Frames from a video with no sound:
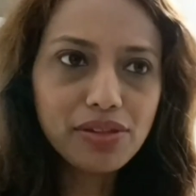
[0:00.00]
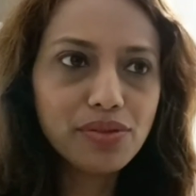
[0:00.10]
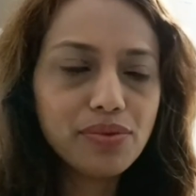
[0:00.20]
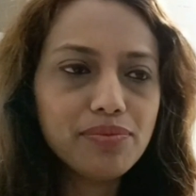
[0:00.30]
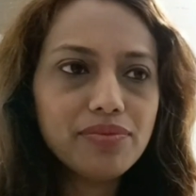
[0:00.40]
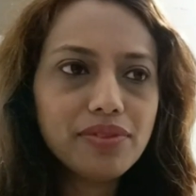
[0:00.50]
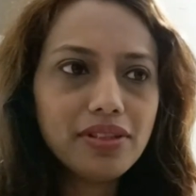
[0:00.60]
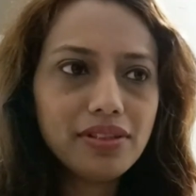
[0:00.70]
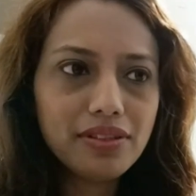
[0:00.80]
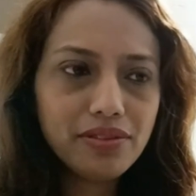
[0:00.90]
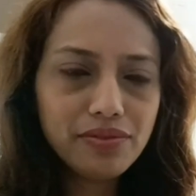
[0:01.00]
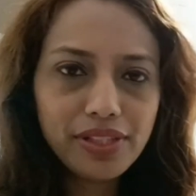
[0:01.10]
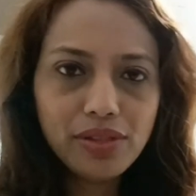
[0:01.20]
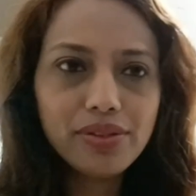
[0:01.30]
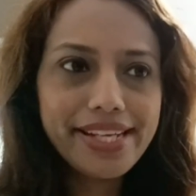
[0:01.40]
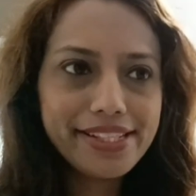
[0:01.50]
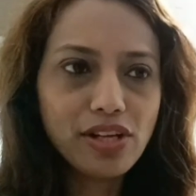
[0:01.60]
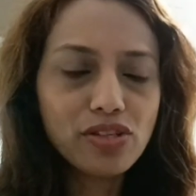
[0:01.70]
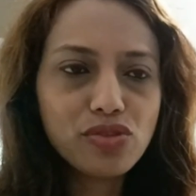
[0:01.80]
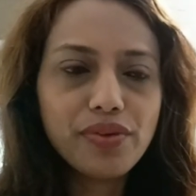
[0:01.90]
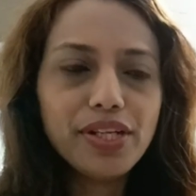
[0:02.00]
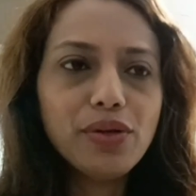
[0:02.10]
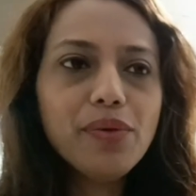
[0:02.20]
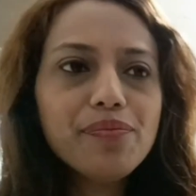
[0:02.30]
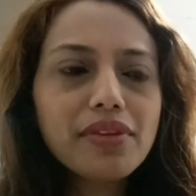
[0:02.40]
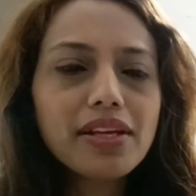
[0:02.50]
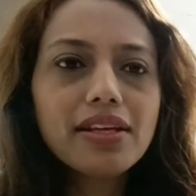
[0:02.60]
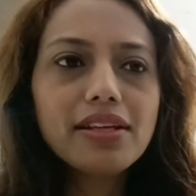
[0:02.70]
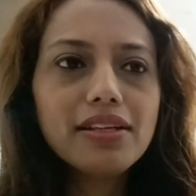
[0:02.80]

bathroom uh, window the exhaust window